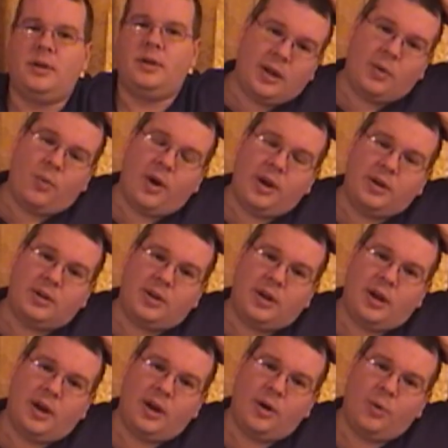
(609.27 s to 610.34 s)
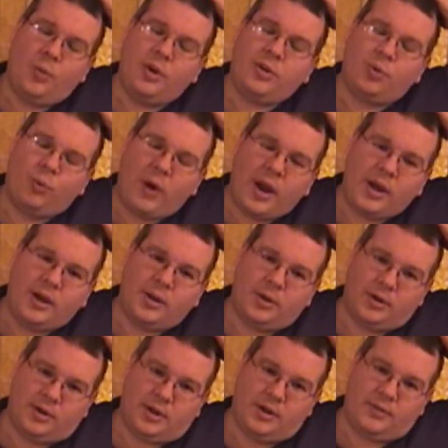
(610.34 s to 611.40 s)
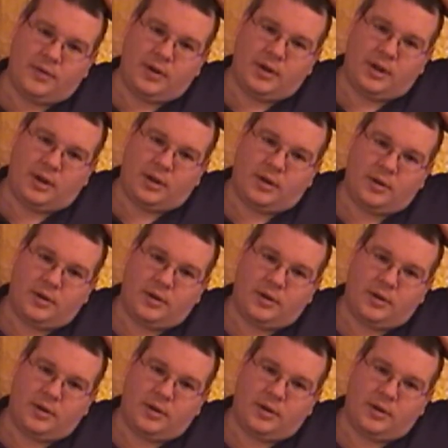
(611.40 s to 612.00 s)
They went with regular DVD.